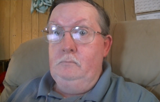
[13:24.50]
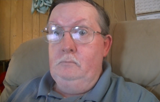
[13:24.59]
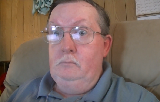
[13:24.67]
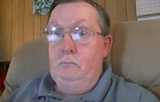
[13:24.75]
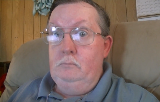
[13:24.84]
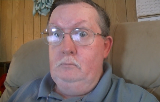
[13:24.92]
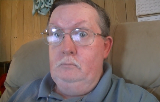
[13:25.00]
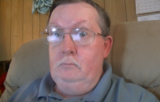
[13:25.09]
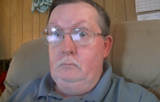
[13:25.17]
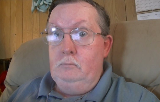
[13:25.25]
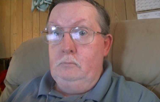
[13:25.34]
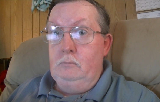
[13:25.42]

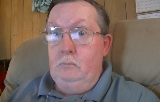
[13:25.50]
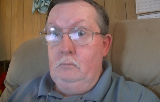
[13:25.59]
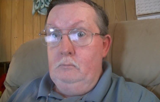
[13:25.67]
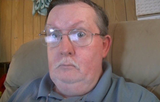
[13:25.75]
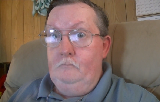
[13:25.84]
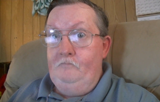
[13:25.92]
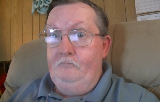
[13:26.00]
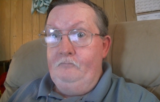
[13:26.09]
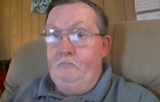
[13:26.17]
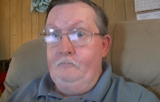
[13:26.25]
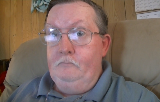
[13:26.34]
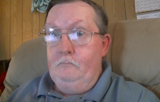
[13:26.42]

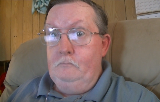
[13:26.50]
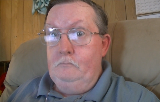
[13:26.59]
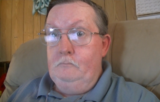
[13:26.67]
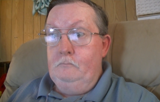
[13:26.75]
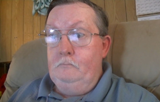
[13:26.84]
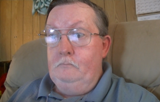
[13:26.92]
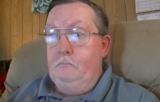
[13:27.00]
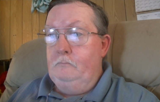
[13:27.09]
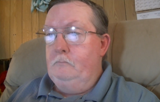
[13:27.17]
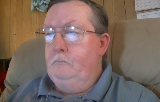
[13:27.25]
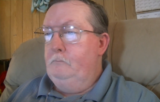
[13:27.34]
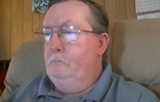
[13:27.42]

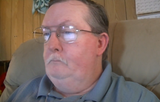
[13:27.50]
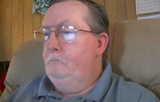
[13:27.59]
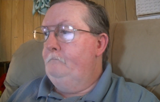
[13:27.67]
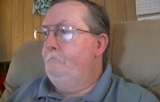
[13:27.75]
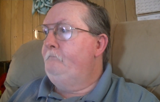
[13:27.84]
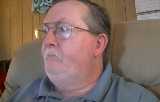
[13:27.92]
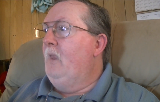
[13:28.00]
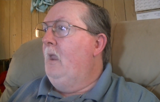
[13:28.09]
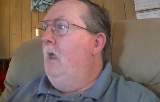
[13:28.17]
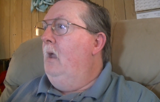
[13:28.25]
(no one is talking)